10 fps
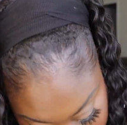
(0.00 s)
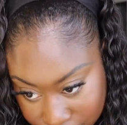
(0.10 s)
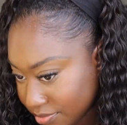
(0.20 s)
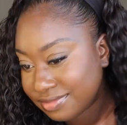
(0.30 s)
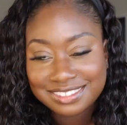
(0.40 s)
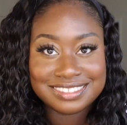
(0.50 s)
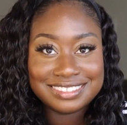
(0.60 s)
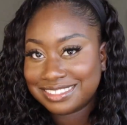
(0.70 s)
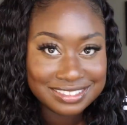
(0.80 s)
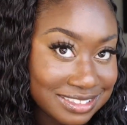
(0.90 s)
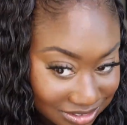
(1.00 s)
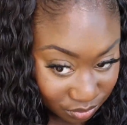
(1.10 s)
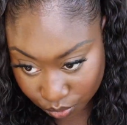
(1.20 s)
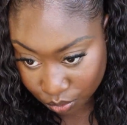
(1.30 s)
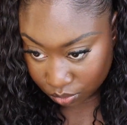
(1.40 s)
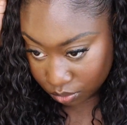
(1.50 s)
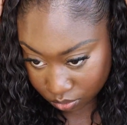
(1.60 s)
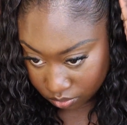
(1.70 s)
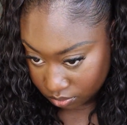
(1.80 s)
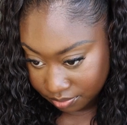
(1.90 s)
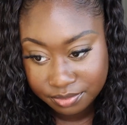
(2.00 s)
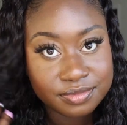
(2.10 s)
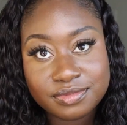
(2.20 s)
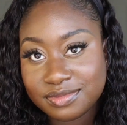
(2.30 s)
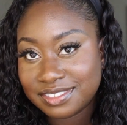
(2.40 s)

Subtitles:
right now, and it does take about 2